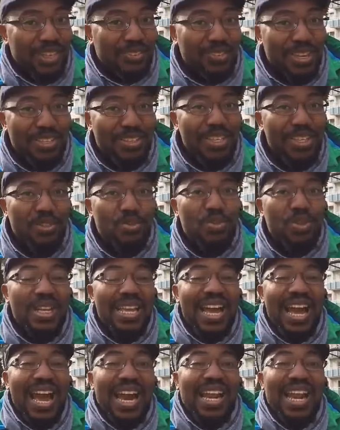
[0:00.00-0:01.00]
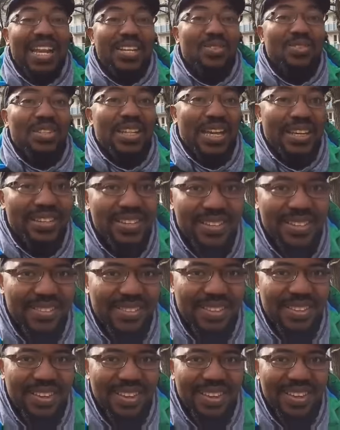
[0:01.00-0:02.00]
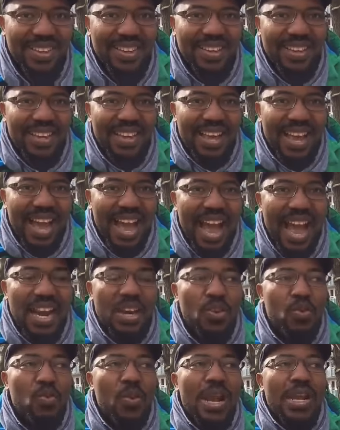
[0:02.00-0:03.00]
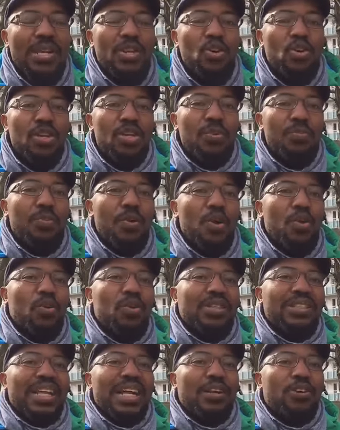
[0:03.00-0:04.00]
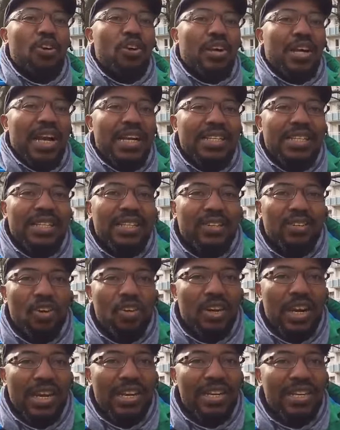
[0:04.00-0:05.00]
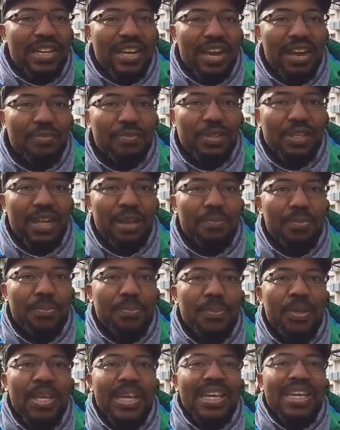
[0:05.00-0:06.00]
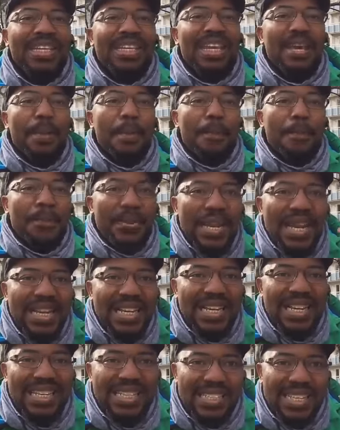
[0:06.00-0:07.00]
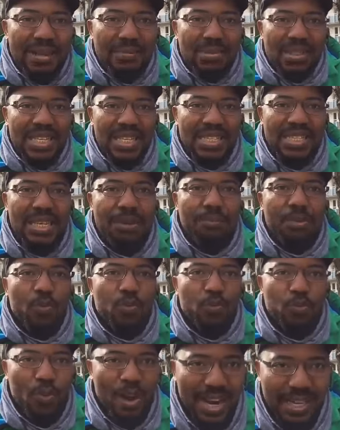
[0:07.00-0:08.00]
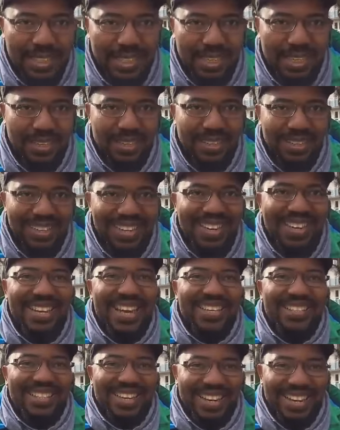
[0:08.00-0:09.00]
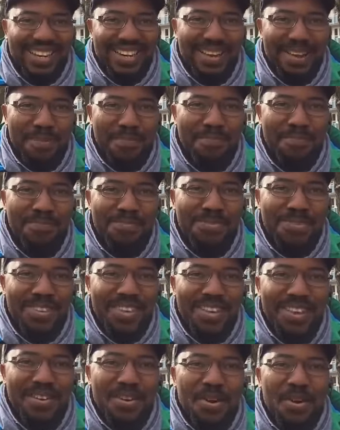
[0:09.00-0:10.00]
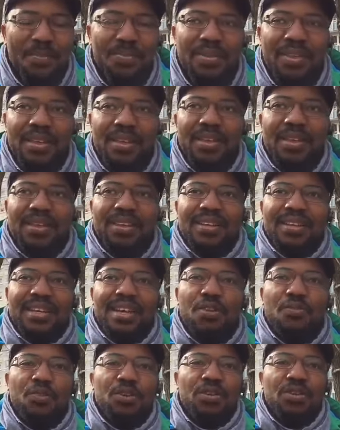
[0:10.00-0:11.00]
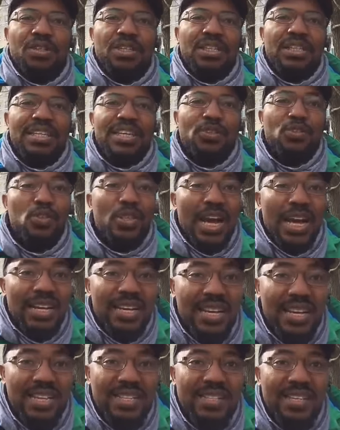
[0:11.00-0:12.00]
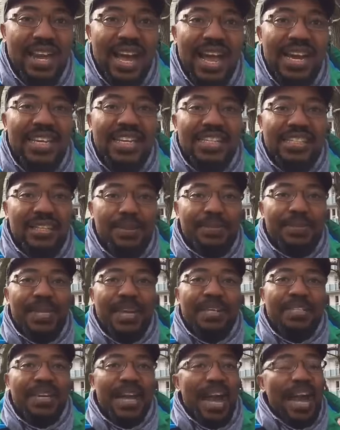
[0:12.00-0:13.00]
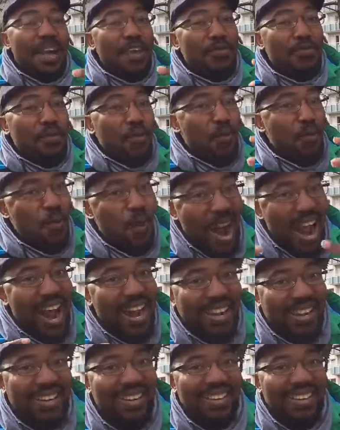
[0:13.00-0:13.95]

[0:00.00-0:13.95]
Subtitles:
you are seeing today are like Sudanese. And when the Igbo start conquering the African people, they bring this same system of whitening in that area. You know, even the Sudanese and the Egyptians are even one.